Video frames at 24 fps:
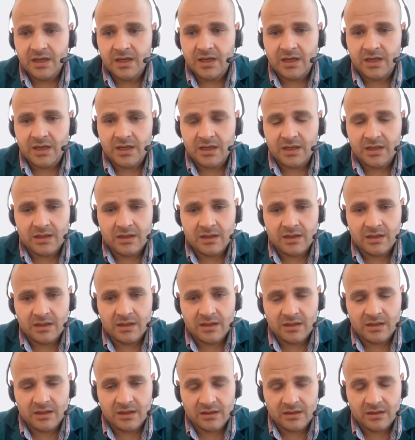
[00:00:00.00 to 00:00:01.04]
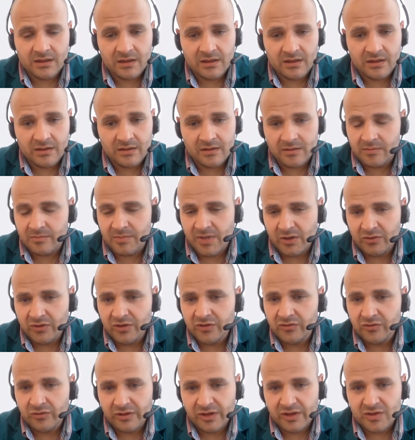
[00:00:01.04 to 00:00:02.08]
About the
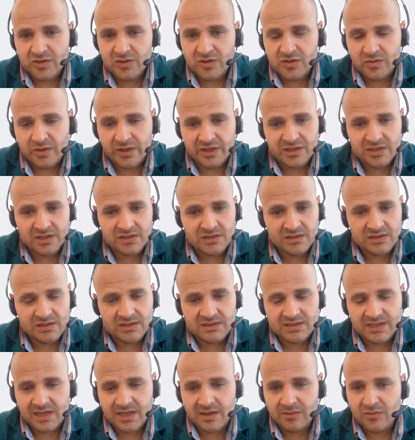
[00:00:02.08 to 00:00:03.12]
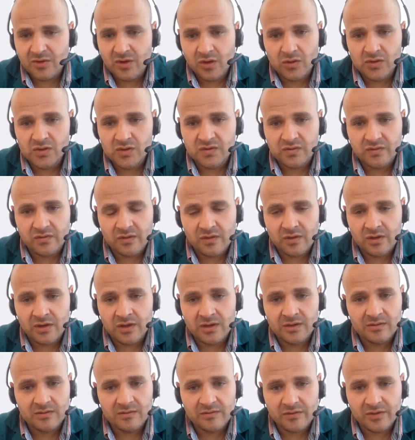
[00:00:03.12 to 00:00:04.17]
tooling constructions, the same goes
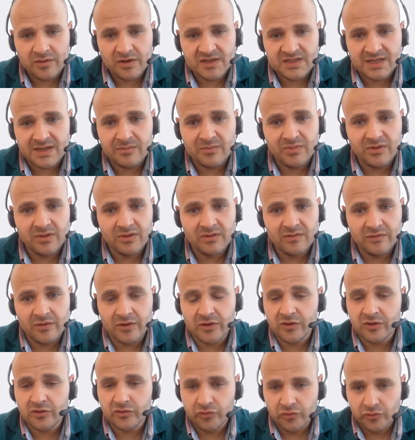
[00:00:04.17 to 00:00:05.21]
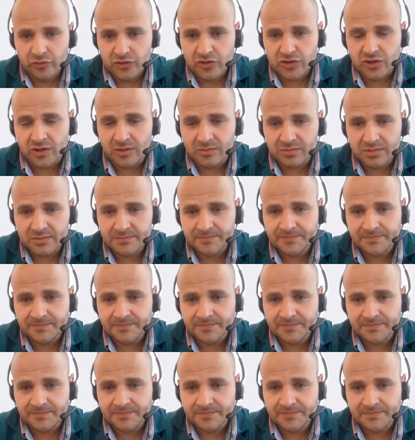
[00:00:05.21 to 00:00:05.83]
for example, for the tool shop.